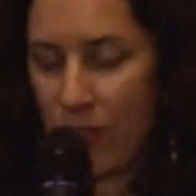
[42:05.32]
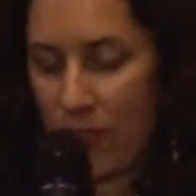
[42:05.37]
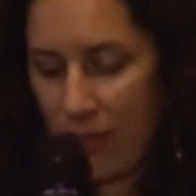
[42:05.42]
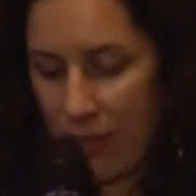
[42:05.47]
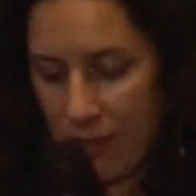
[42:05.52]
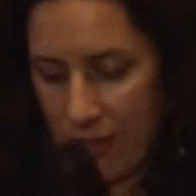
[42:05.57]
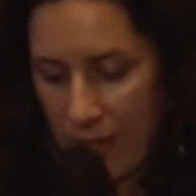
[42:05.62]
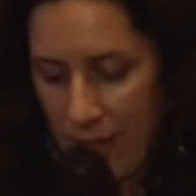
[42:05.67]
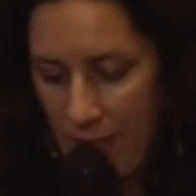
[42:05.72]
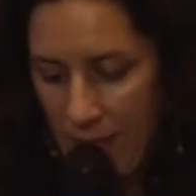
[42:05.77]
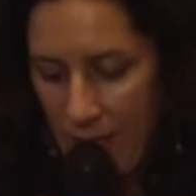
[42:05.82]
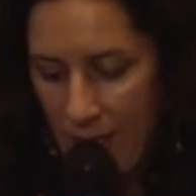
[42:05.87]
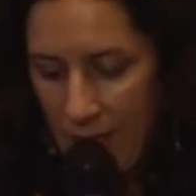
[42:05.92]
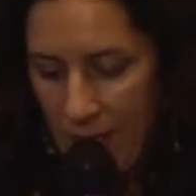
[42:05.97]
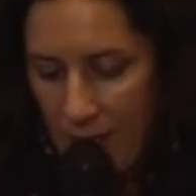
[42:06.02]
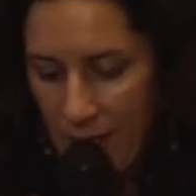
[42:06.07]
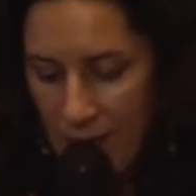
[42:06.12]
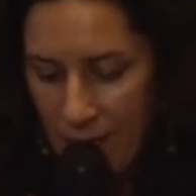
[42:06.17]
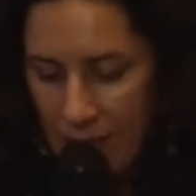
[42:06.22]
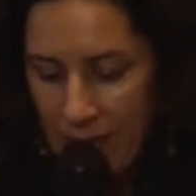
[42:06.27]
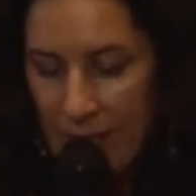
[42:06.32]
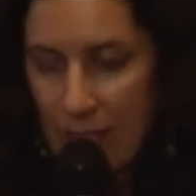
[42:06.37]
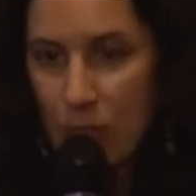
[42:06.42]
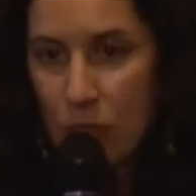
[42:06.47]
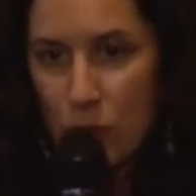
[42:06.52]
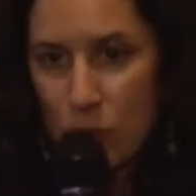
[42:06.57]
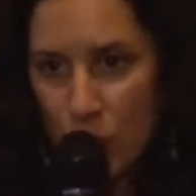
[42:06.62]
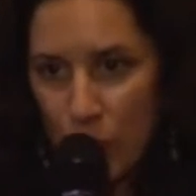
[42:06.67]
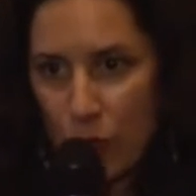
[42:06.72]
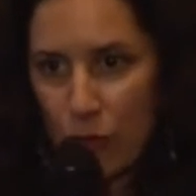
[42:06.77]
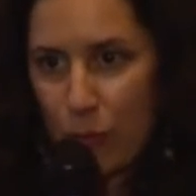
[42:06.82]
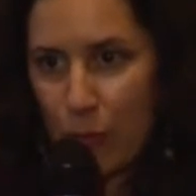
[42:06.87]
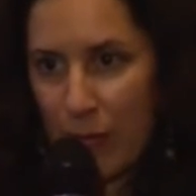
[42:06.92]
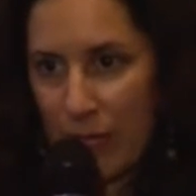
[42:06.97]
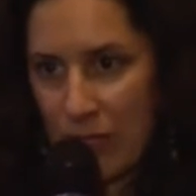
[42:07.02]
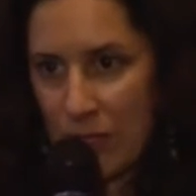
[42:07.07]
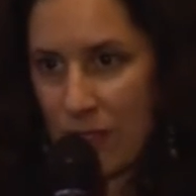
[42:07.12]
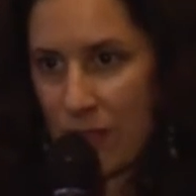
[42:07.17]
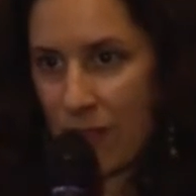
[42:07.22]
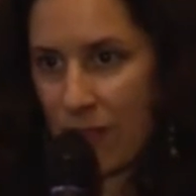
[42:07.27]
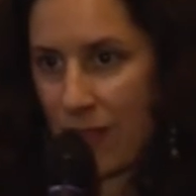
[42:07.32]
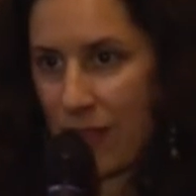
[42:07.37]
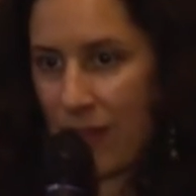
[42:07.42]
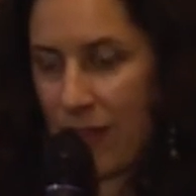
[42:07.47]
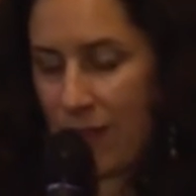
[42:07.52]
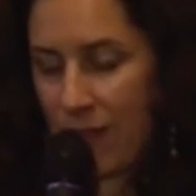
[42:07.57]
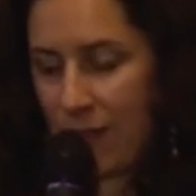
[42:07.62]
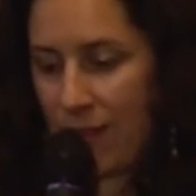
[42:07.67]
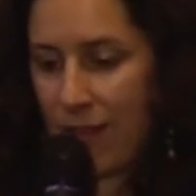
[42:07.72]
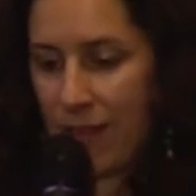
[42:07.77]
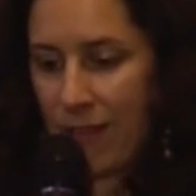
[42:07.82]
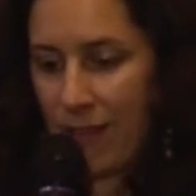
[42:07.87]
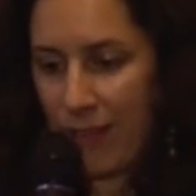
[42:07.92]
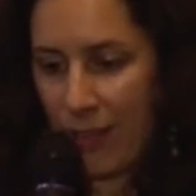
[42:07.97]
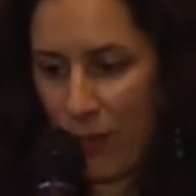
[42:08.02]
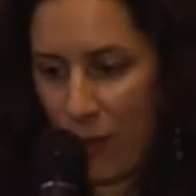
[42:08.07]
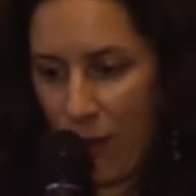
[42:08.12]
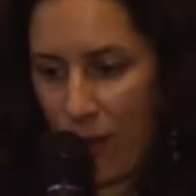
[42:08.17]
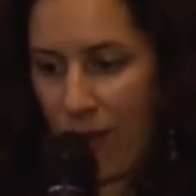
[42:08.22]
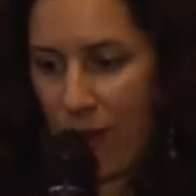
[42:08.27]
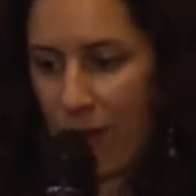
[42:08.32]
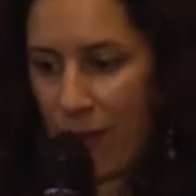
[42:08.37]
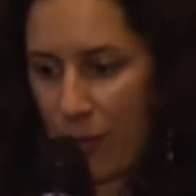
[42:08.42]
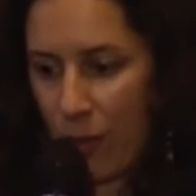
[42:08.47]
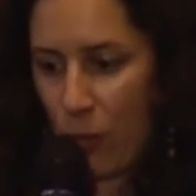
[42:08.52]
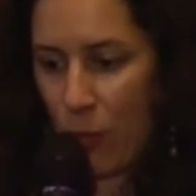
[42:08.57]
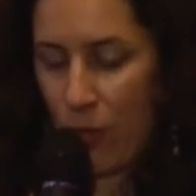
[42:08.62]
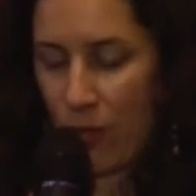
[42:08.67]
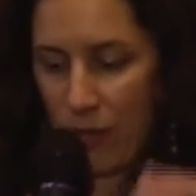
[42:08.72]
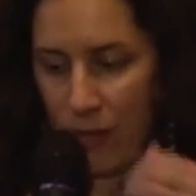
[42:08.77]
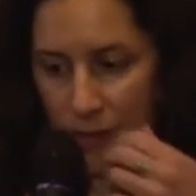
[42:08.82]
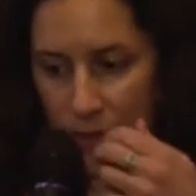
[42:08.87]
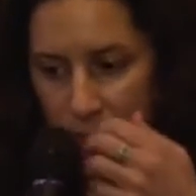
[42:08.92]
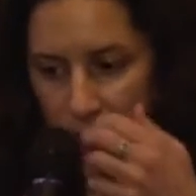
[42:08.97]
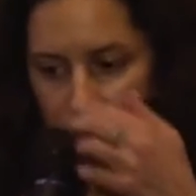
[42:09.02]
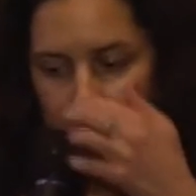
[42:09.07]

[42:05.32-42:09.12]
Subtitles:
that they deserve better than, you know, either one.